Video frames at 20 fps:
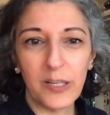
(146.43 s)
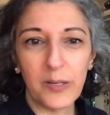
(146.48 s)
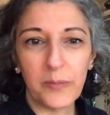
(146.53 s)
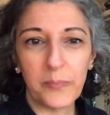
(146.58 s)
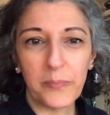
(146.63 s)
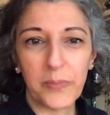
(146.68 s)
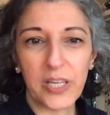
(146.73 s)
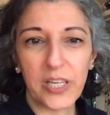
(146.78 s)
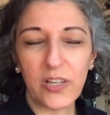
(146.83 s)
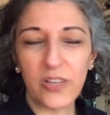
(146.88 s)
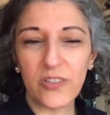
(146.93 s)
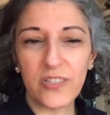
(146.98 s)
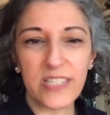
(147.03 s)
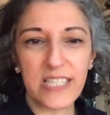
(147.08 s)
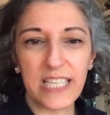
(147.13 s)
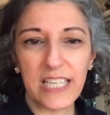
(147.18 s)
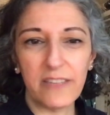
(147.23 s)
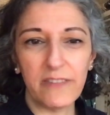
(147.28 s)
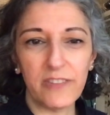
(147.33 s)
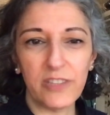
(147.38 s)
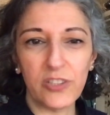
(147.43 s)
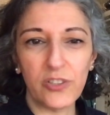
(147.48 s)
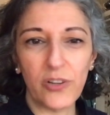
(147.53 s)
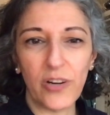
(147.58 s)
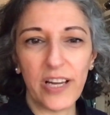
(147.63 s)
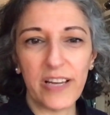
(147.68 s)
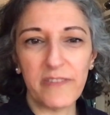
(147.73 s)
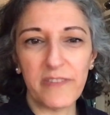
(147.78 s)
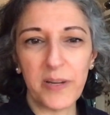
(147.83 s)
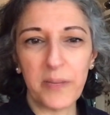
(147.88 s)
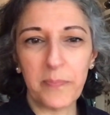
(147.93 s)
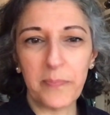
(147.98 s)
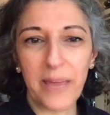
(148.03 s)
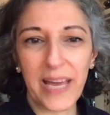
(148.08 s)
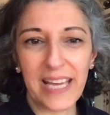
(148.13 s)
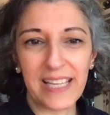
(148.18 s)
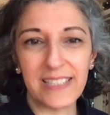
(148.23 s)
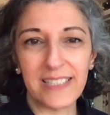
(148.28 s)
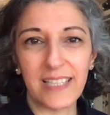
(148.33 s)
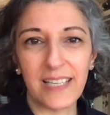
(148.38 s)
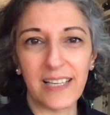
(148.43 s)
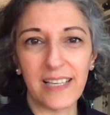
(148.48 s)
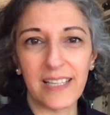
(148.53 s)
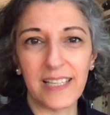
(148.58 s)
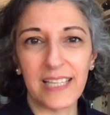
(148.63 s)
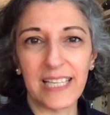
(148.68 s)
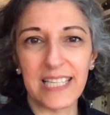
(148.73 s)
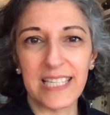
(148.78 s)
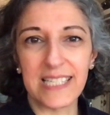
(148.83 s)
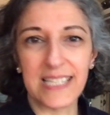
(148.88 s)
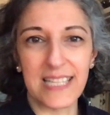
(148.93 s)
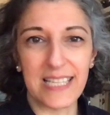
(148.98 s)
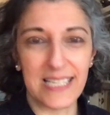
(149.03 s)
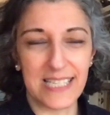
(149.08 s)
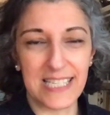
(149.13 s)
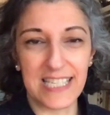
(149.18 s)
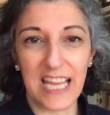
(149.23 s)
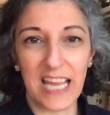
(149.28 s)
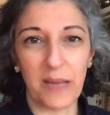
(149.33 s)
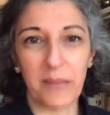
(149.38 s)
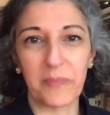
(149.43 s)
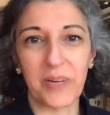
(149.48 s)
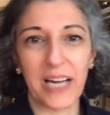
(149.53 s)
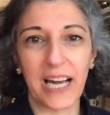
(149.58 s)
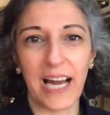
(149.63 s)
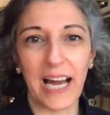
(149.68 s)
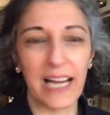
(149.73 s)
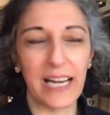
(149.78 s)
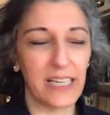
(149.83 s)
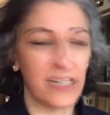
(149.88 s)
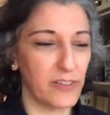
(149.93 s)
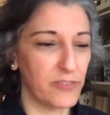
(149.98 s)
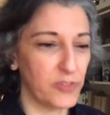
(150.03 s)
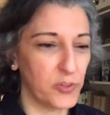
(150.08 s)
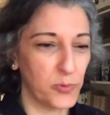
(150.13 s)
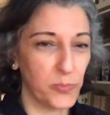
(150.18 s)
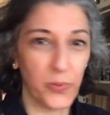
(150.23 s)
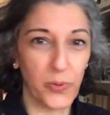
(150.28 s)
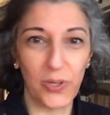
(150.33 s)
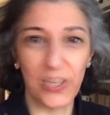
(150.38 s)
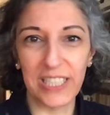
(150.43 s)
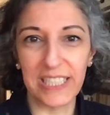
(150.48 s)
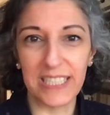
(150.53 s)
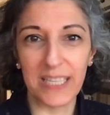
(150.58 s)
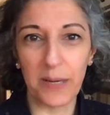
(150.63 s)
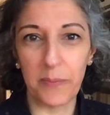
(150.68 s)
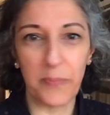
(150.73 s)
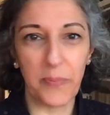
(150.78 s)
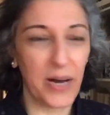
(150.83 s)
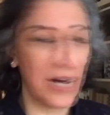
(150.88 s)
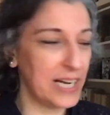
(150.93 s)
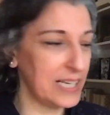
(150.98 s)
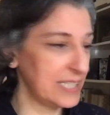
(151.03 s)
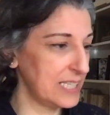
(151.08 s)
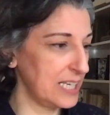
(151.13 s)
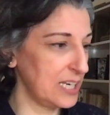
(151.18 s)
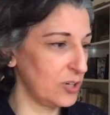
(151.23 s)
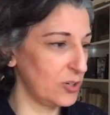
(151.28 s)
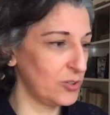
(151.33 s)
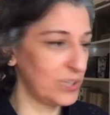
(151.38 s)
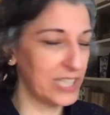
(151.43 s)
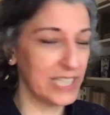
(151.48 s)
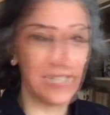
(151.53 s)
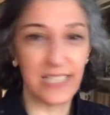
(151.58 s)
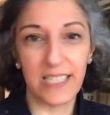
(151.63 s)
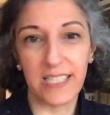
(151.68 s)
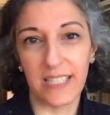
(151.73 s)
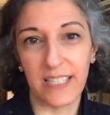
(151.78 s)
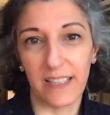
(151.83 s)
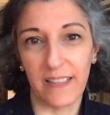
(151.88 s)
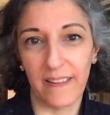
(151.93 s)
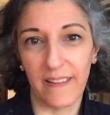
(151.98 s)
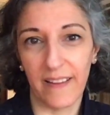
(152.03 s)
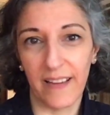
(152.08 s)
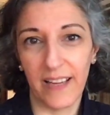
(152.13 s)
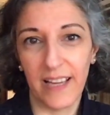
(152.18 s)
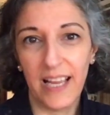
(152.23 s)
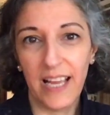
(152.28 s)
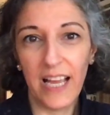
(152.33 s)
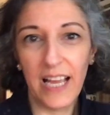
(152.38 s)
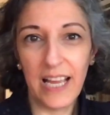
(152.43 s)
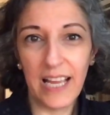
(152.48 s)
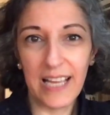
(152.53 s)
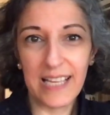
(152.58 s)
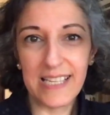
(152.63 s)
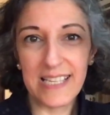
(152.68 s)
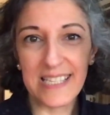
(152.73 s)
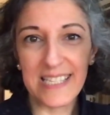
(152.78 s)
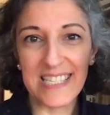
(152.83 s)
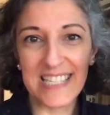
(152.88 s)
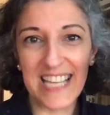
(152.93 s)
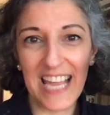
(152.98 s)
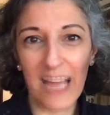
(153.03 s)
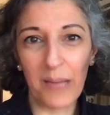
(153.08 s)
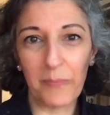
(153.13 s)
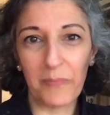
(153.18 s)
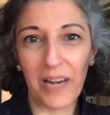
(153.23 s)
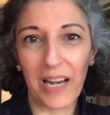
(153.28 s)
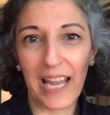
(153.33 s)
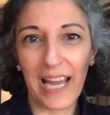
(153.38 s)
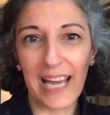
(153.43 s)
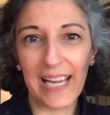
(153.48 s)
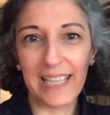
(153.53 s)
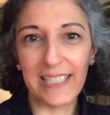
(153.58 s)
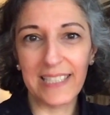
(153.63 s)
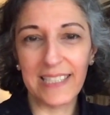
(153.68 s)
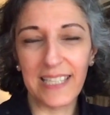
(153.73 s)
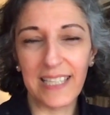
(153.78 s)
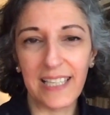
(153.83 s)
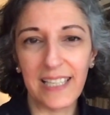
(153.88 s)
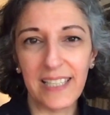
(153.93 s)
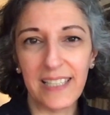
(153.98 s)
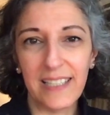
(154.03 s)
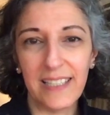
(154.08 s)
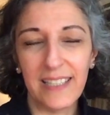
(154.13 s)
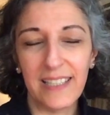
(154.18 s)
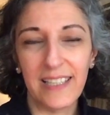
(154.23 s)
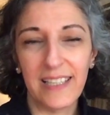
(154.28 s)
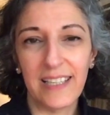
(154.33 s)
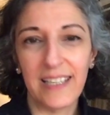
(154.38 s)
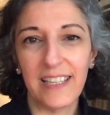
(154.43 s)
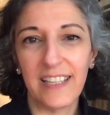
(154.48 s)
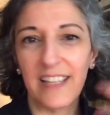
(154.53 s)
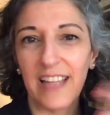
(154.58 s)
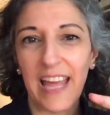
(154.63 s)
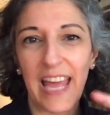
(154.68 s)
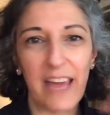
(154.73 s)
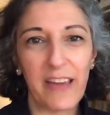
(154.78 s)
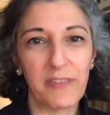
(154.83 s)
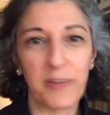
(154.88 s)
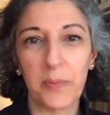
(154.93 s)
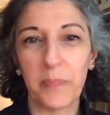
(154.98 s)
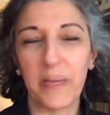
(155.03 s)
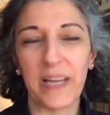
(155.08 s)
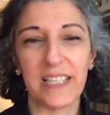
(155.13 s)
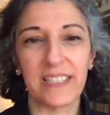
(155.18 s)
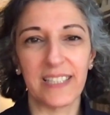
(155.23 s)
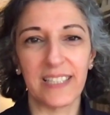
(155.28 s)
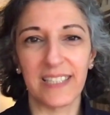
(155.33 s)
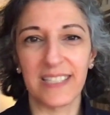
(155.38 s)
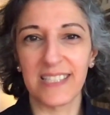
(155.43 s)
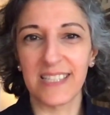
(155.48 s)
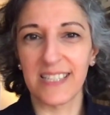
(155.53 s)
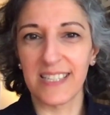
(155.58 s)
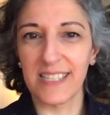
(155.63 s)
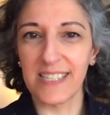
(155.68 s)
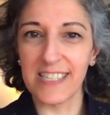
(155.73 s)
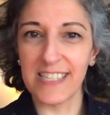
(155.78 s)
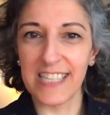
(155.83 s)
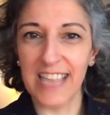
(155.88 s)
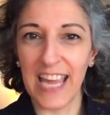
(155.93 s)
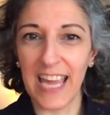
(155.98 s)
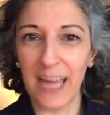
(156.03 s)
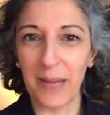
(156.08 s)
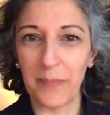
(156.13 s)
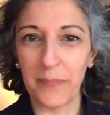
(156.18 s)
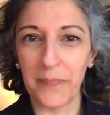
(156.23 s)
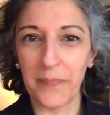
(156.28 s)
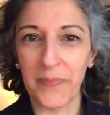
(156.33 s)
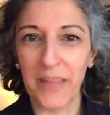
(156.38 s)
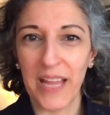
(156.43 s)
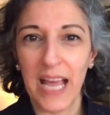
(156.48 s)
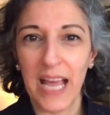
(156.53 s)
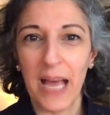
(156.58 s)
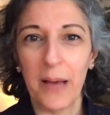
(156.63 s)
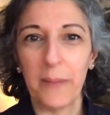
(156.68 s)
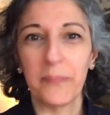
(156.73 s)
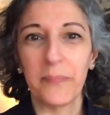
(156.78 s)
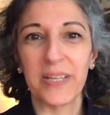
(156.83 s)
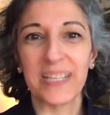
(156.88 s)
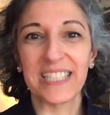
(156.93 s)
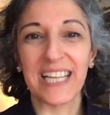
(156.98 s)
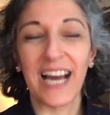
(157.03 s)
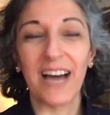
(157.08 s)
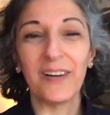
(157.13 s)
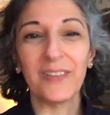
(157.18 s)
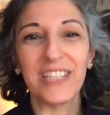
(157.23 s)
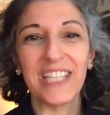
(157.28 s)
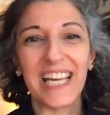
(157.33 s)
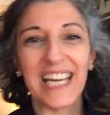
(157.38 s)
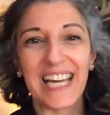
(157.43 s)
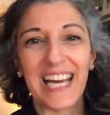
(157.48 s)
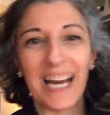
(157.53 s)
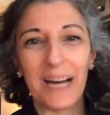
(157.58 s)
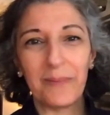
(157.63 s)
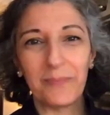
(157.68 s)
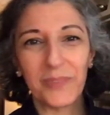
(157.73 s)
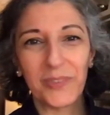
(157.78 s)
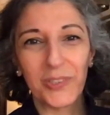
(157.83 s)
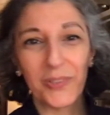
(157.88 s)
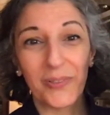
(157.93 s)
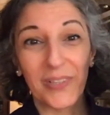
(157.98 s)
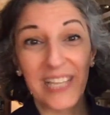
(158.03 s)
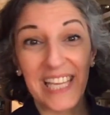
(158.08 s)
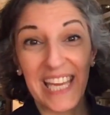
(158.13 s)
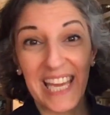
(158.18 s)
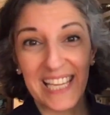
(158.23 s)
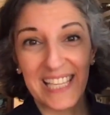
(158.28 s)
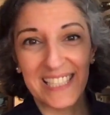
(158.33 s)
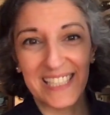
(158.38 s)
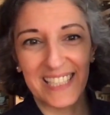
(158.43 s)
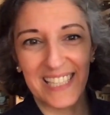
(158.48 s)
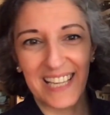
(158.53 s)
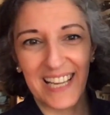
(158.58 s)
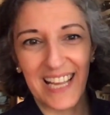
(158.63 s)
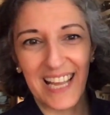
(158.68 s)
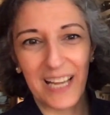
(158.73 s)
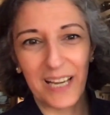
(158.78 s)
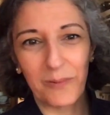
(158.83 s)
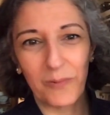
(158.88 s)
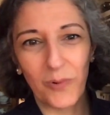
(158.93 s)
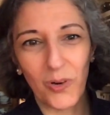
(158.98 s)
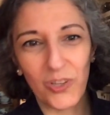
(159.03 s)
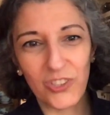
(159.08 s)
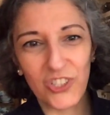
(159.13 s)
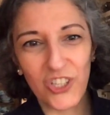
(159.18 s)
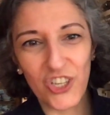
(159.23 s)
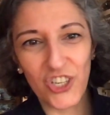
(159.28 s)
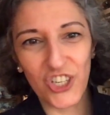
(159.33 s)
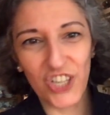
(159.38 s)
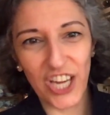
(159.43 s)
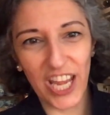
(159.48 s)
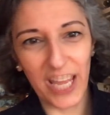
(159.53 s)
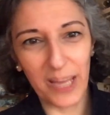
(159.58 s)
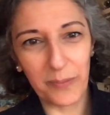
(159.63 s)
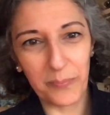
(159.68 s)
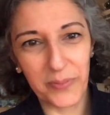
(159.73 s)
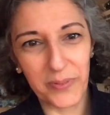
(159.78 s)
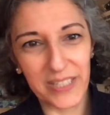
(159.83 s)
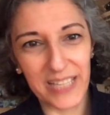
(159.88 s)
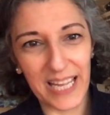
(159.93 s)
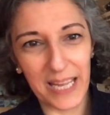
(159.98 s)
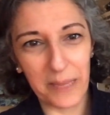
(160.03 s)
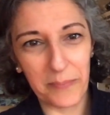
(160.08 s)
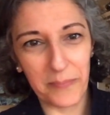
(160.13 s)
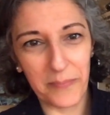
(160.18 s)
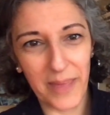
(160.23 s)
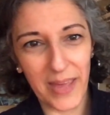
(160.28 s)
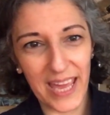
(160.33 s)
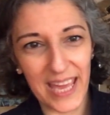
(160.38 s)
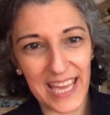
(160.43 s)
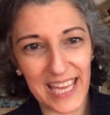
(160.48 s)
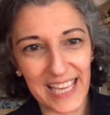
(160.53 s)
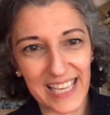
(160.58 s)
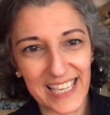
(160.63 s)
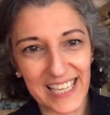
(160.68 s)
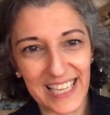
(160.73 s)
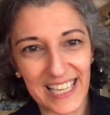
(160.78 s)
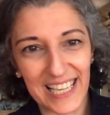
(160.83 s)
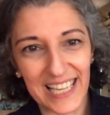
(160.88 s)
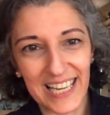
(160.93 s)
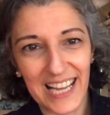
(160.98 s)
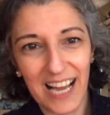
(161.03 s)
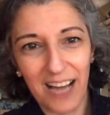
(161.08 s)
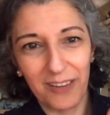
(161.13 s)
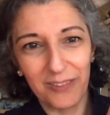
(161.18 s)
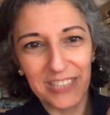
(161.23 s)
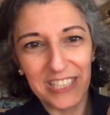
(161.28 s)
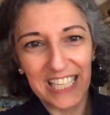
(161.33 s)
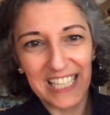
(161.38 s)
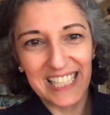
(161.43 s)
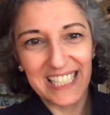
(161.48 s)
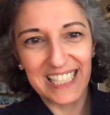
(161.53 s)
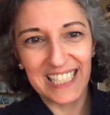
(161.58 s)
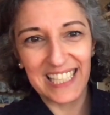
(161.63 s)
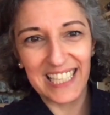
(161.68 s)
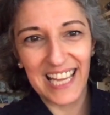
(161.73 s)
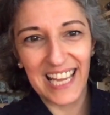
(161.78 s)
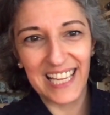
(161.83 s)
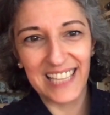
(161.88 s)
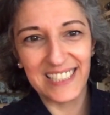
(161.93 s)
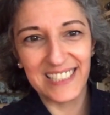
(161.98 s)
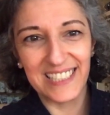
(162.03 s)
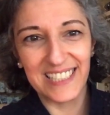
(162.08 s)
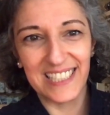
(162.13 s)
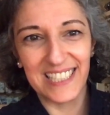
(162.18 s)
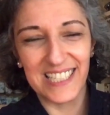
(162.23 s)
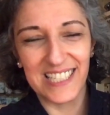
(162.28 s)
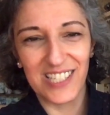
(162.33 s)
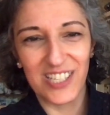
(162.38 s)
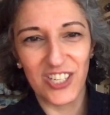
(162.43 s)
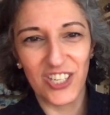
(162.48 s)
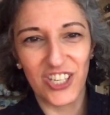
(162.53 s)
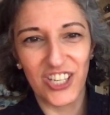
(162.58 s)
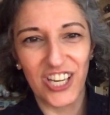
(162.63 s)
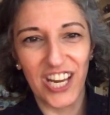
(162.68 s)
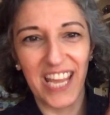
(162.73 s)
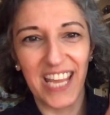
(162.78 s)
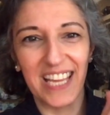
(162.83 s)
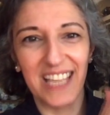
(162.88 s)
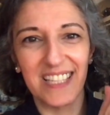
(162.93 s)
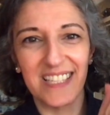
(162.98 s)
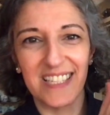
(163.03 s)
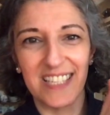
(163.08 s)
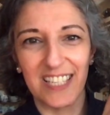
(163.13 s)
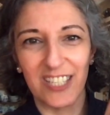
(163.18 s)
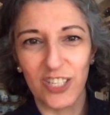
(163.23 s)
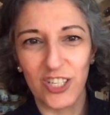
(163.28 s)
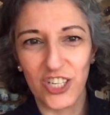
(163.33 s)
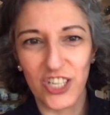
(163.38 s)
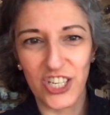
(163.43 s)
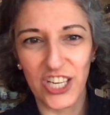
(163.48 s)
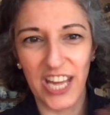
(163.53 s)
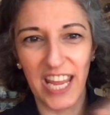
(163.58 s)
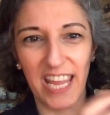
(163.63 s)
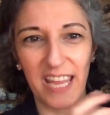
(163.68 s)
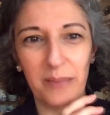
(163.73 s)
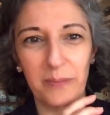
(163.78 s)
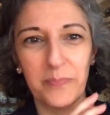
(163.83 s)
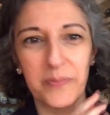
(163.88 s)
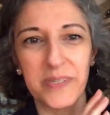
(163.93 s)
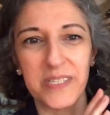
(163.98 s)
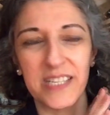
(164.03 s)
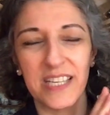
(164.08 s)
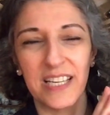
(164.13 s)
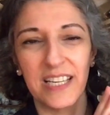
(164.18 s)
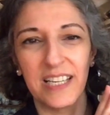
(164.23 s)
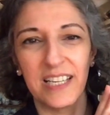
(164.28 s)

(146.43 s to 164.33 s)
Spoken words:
Because even though every petal is the same color, if you pull it apart and look at it in the same lighting, every petal is the same. But how they come together and what shape they make and how they create these shades and shapes.